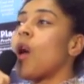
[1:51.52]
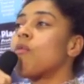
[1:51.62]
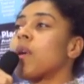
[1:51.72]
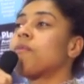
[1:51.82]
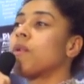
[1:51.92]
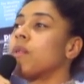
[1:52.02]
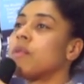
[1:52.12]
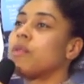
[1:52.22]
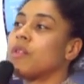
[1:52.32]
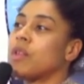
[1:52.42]

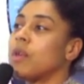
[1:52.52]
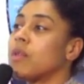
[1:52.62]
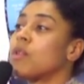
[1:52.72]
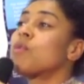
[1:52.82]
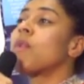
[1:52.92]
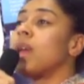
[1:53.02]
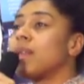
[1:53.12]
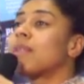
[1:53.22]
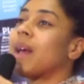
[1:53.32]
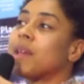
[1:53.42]
reference to
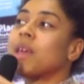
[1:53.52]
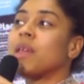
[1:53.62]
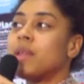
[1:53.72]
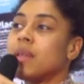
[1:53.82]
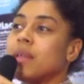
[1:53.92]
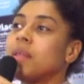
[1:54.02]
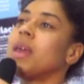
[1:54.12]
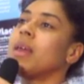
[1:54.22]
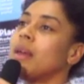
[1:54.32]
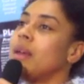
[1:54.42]

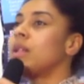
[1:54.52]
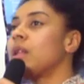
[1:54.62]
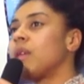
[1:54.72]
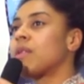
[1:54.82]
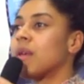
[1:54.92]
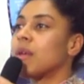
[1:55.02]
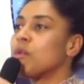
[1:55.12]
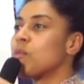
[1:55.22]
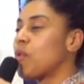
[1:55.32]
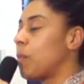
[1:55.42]
race/ethnicity. No, that's a
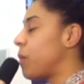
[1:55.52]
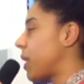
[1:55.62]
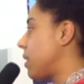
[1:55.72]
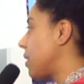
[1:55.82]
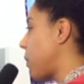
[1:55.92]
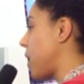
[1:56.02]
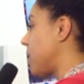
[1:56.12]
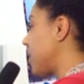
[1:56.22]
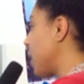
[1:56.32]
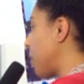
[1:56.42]
problematic way to
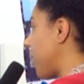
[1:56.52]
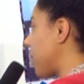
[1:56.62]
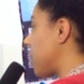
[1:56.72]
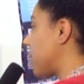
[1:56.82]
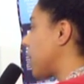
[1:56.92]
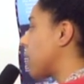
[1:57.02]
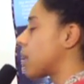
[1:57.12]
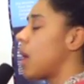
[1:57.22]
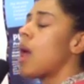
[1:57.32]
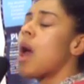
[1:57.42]
think about those things
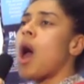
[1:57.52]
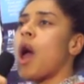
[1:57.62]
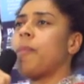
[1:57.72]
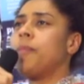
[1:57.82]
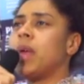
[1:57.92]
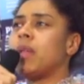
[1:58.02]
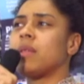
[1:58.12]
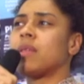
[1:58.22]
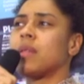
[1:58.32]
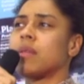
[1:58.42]
in the
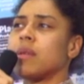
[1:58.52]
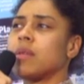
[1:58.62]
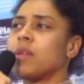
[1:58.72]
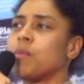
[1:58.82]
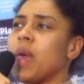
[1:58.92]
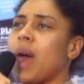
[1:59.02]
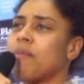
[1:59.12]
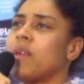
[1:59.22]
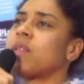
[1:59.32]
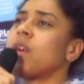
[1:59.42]
census as we have
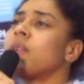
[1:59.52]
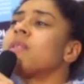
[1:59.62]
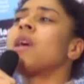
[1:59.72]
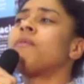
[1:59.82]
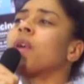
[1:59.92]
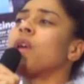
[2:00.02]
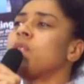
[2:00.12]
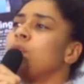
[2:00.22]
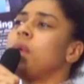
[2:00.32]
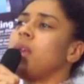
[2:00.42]
it. So there's never going
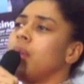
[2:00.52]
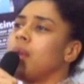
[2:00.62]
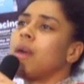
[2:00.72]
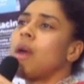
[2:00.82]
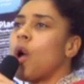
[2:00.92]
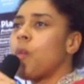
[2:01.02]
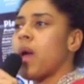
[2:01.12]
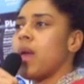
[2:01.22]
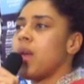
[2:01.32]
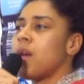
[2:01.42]
to be a
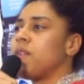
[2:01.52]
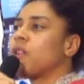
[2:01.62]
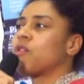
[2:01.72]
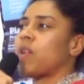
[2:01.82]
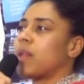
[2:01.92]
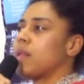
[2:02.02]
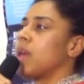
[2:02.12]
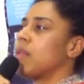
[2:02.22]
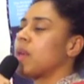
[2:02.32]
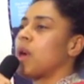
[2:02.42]
way of
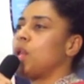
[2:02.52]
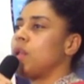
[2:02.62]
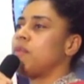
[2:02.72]
extracting the kind of the